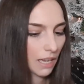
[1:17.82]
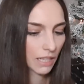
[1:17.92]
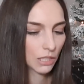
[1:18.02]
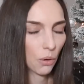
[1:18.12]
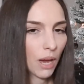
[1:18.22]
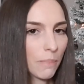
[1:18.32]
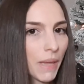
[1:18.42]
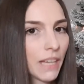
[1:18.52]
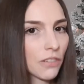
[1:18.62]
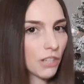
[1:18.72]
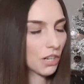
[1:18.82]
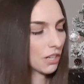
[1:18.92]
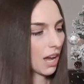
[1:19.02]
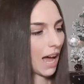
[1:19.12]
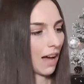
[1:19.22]
it's quite big, so I don't
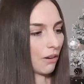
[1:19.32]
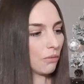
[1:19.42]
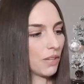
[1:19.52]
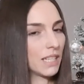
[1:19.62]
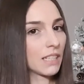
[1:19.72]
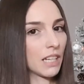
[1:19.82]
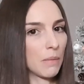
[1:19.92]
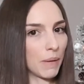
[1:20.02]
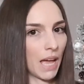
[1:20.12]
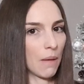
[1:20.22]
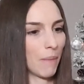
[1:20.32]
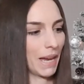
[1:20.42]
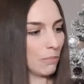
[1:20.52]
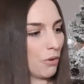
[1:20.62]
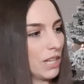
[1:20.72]
know how, this is going to be her
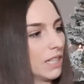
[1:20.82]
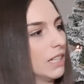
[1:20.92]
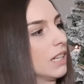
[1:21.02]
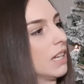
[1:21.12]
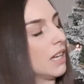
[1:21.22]
main present.